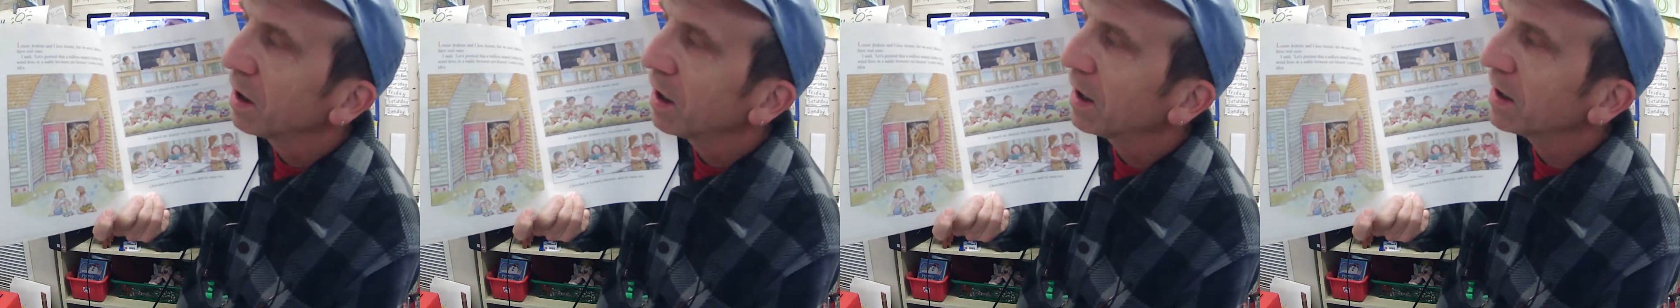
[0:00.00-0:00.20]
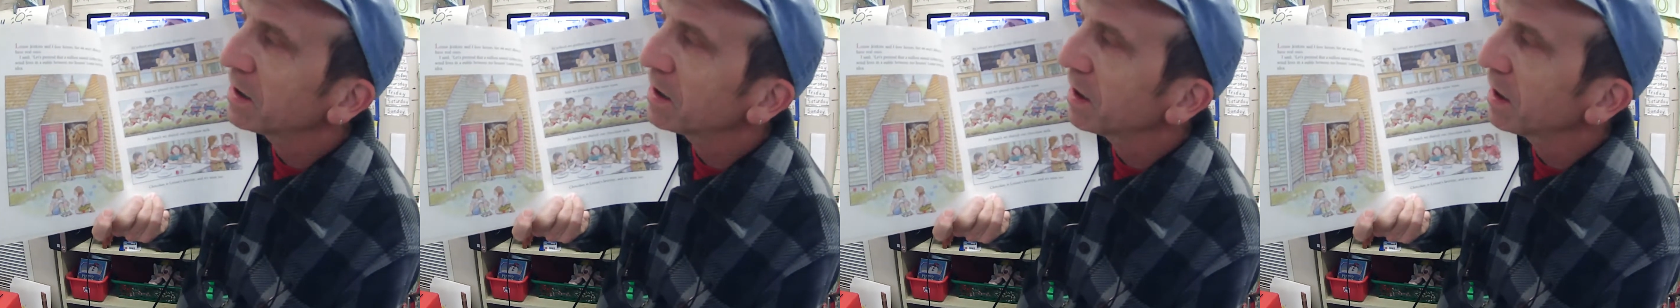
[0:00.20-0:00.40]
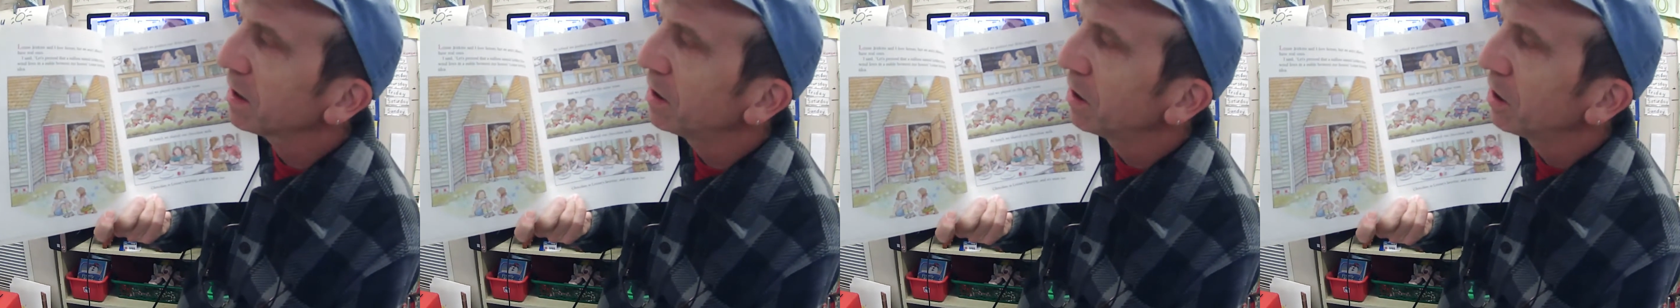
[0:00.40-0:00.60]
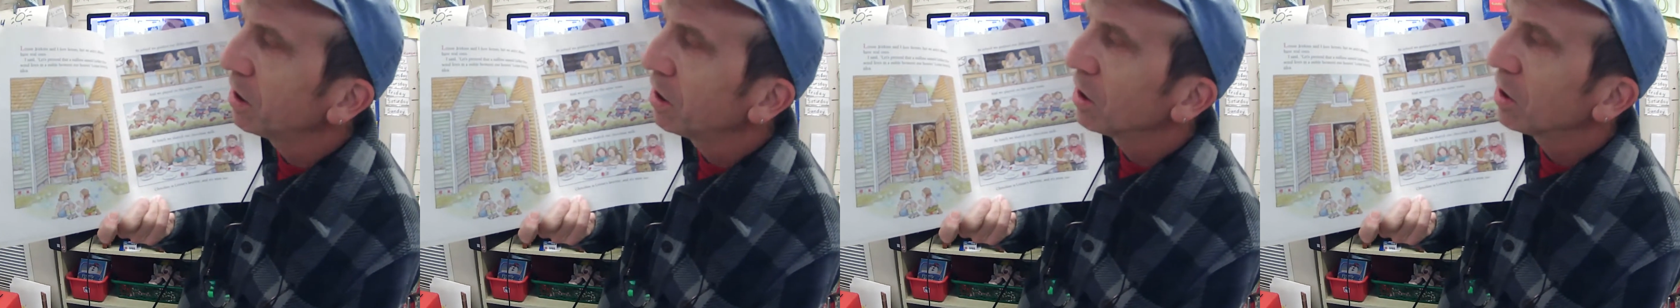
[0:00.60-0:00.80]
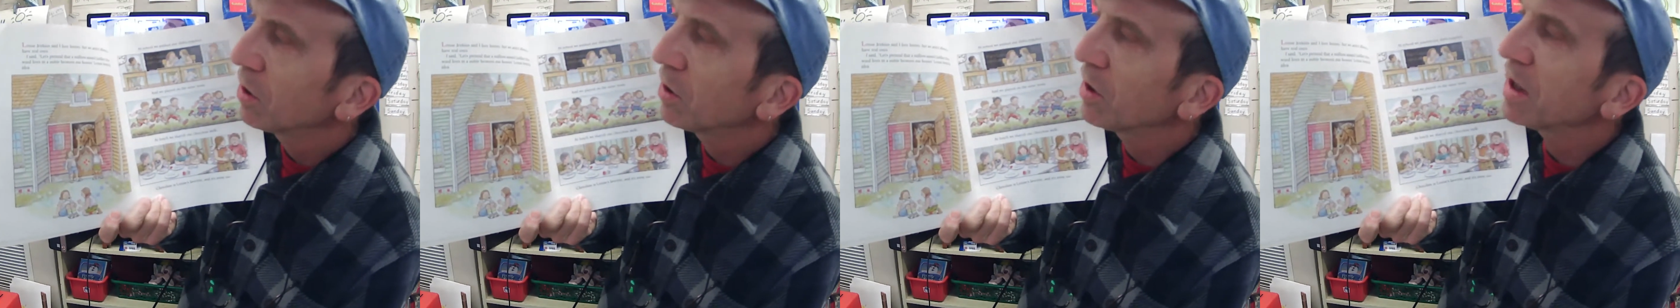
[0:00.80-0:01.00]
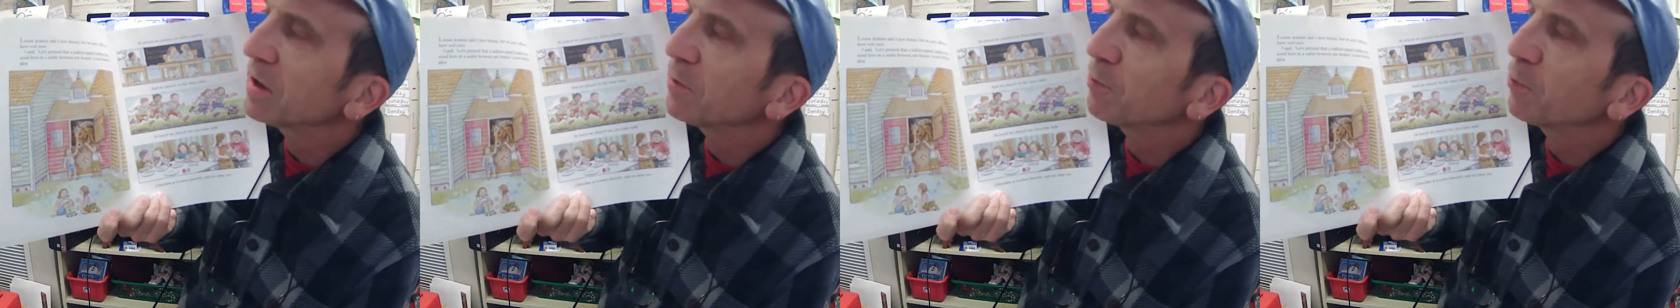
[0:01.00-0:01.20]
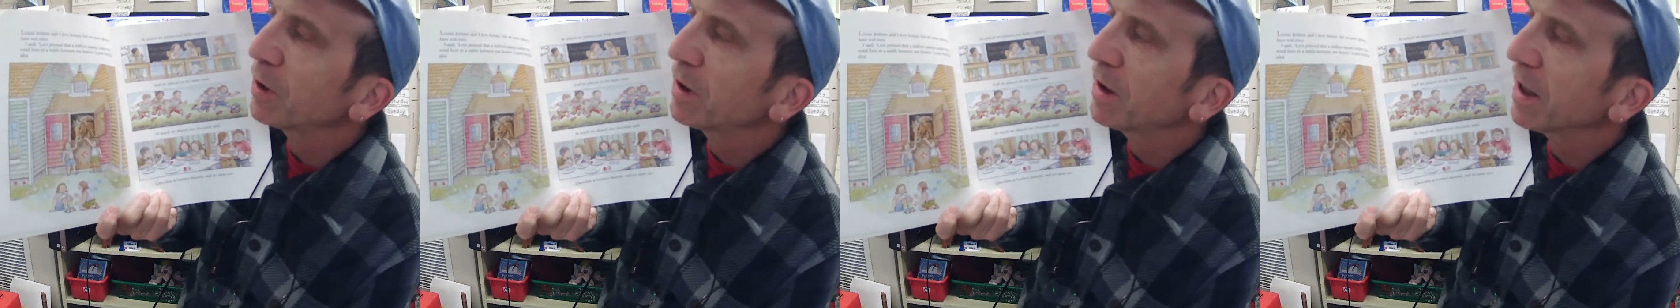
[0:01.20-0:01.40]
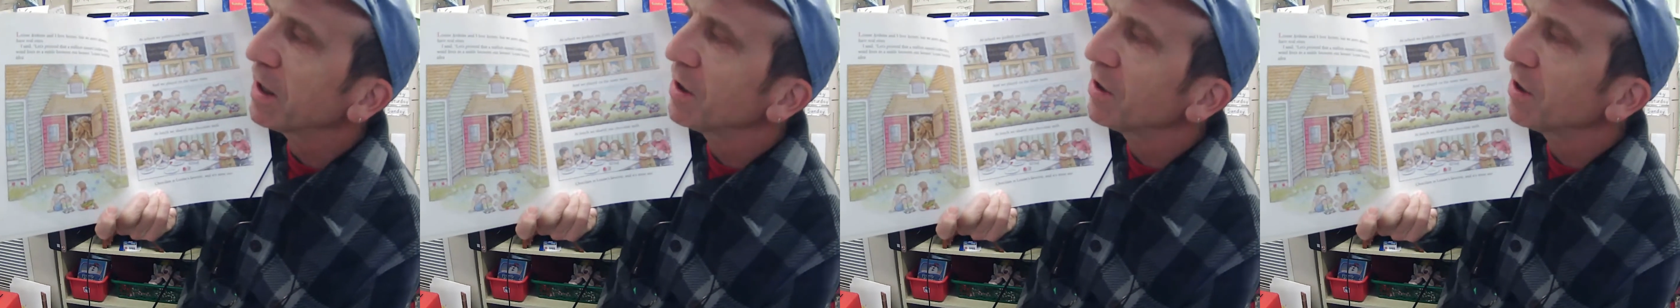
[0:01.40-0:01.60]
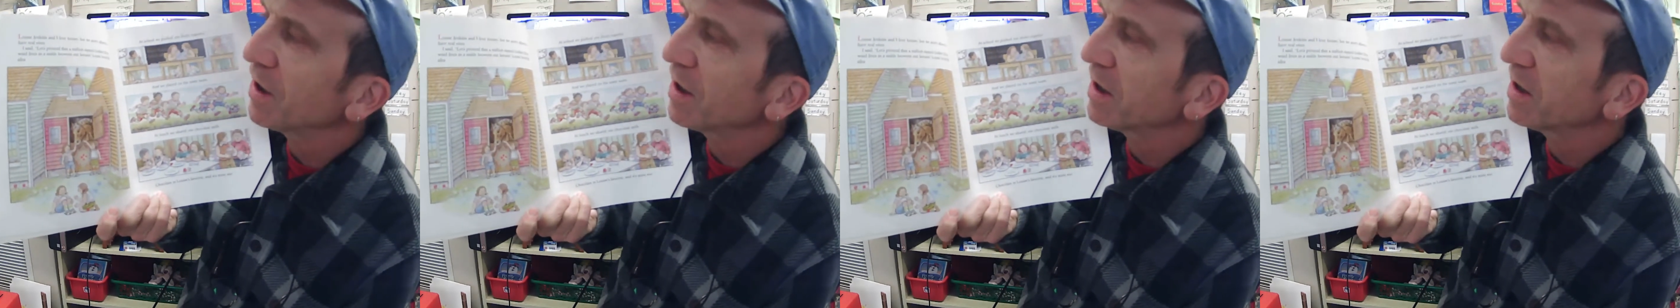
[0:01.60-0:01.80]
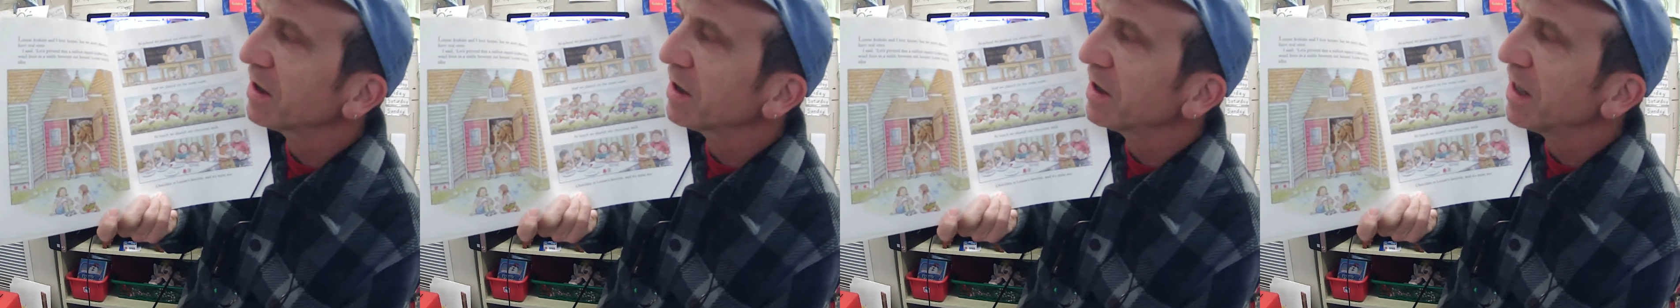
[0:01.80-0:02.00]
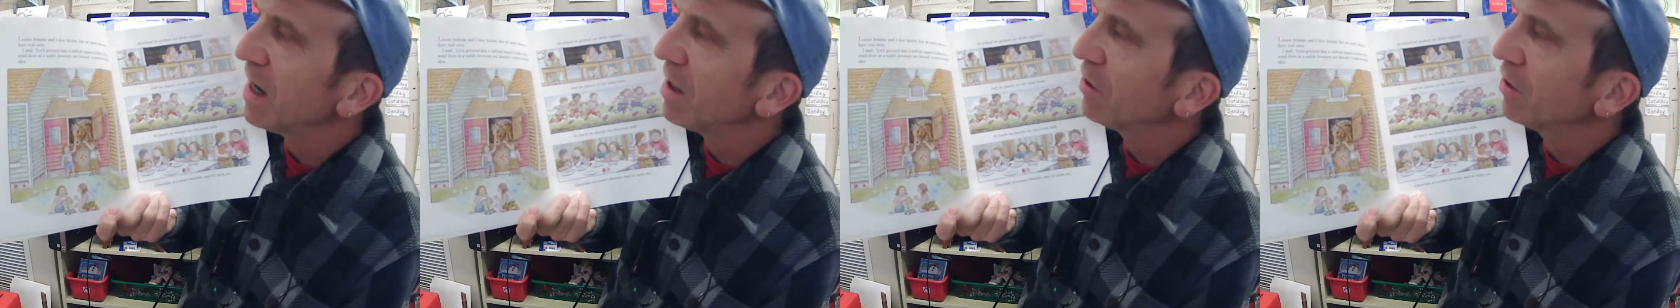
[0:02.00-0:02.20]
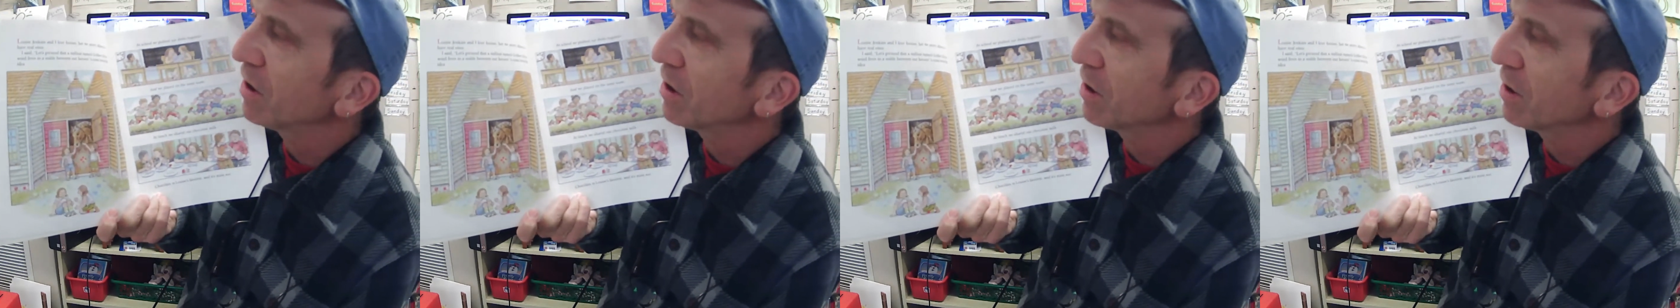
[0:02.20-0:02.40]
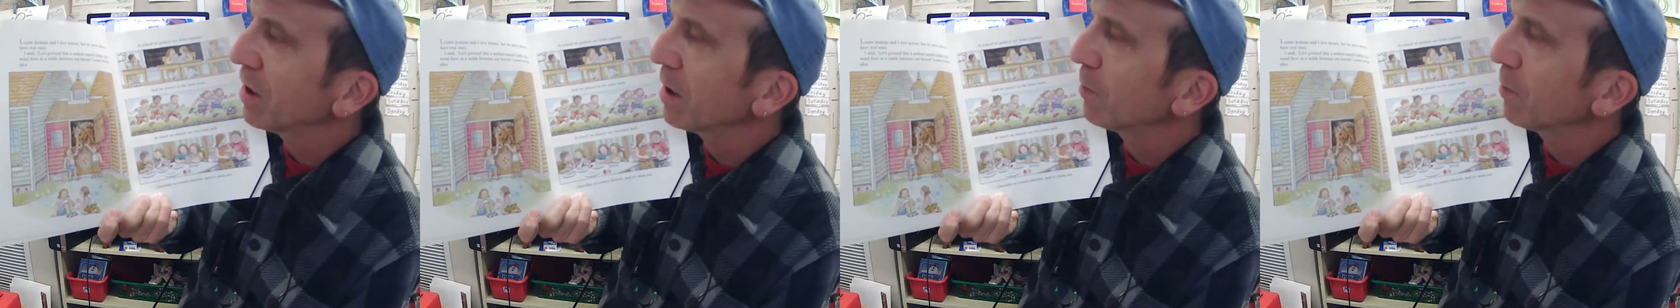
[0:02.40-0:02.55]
I said, let's pretend that a stallion